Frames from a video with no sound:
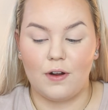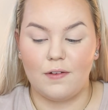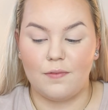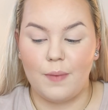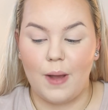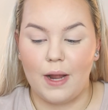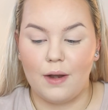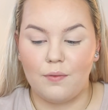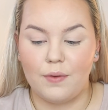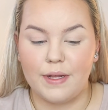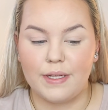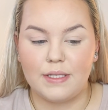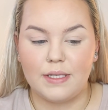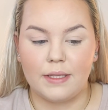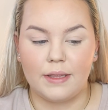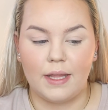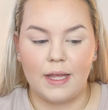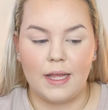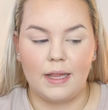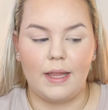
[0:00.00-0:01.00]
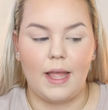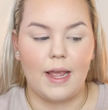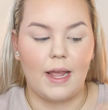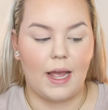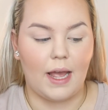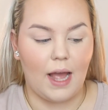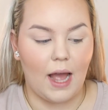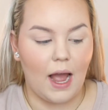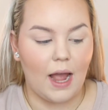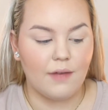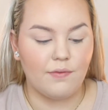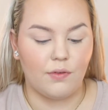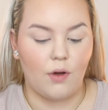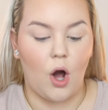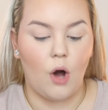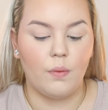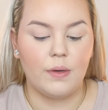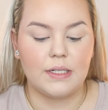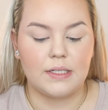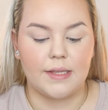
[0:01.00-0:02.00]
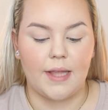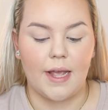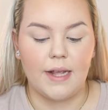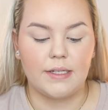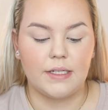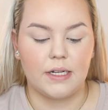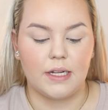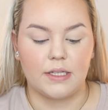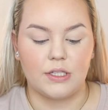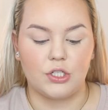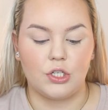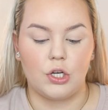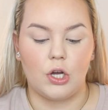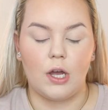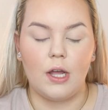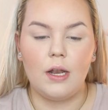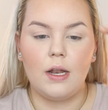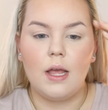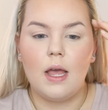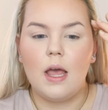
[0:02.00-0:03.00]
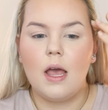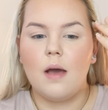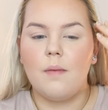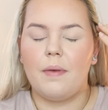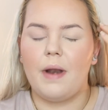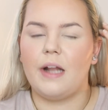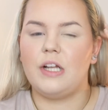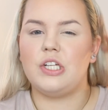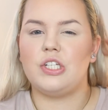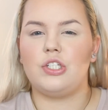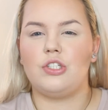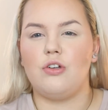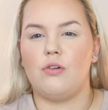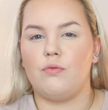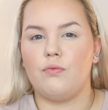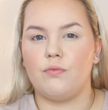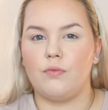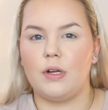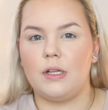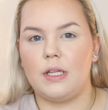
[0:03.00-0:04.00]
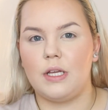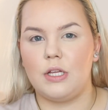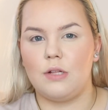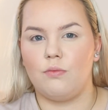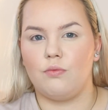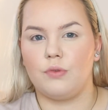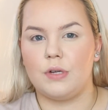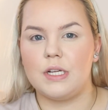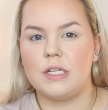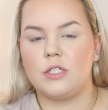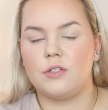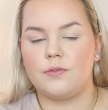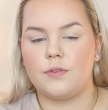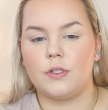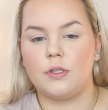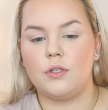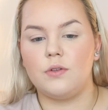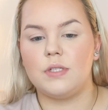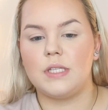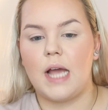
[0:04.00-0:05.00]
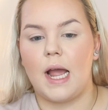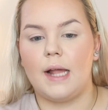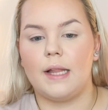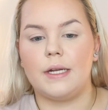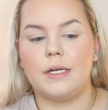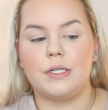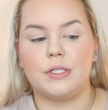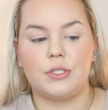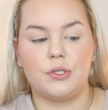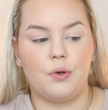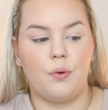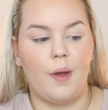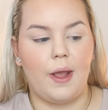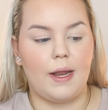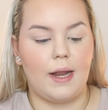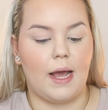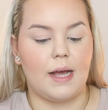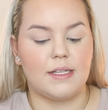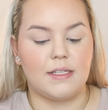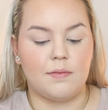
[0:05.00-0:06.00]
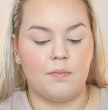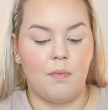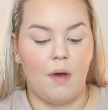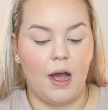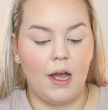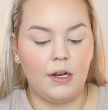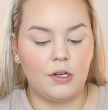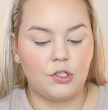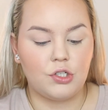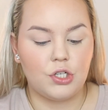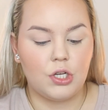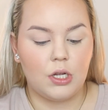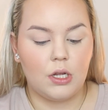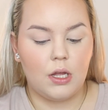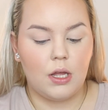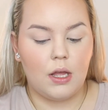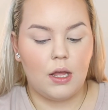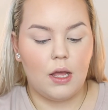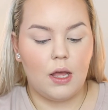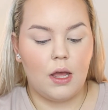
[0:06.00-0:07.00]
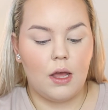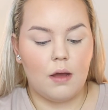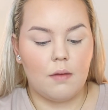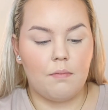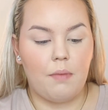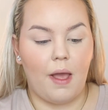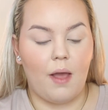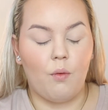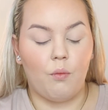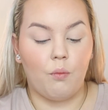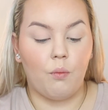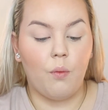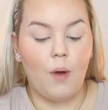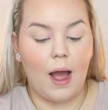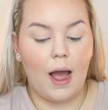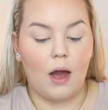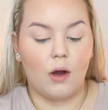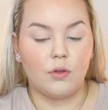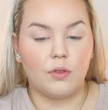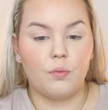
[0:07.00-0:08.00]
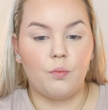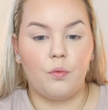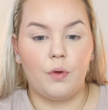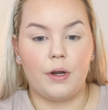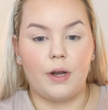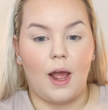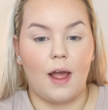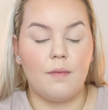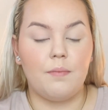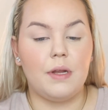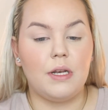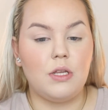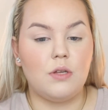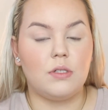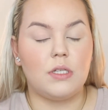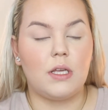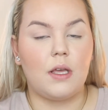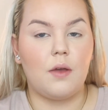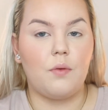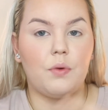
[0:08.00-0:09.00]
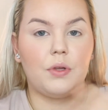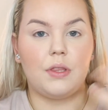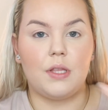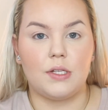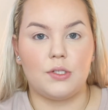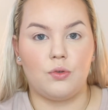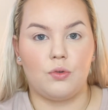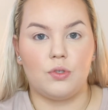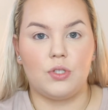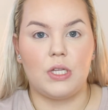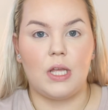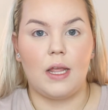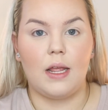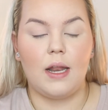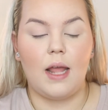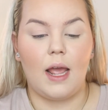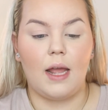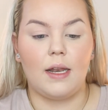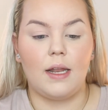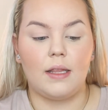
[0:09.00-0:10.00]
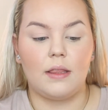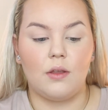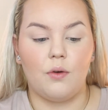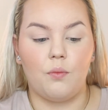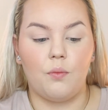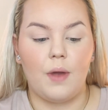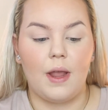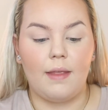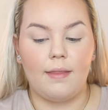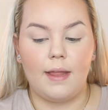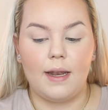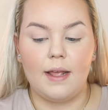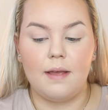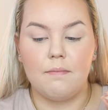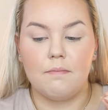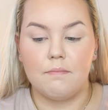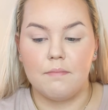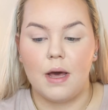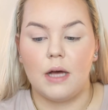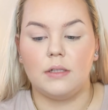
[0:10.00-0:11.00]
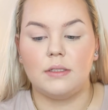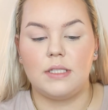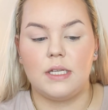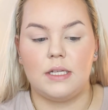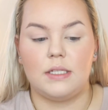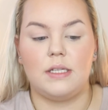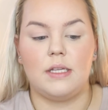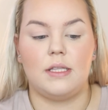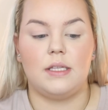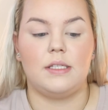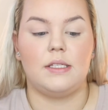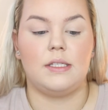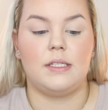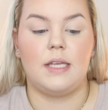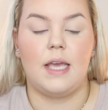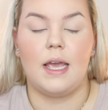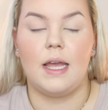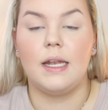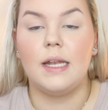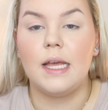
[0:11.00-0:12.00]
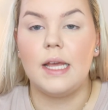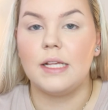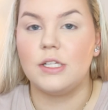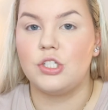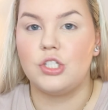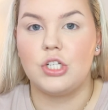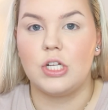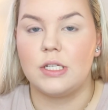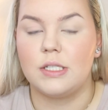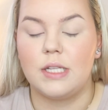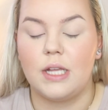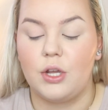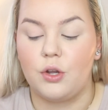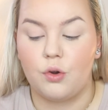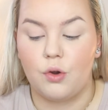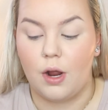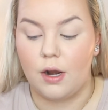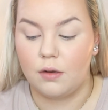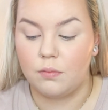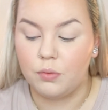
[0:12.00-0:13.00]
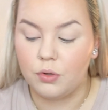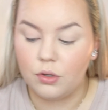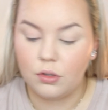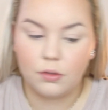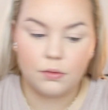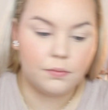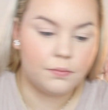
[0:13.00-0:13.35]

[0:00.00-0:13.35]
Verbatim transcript: of mine recently. Like, I've always liked it, it's good, but I just don't really reach for loose highlighters quite as much. But wow, when I've been using it with this routine, and the way that it melts into the skin is just incredible.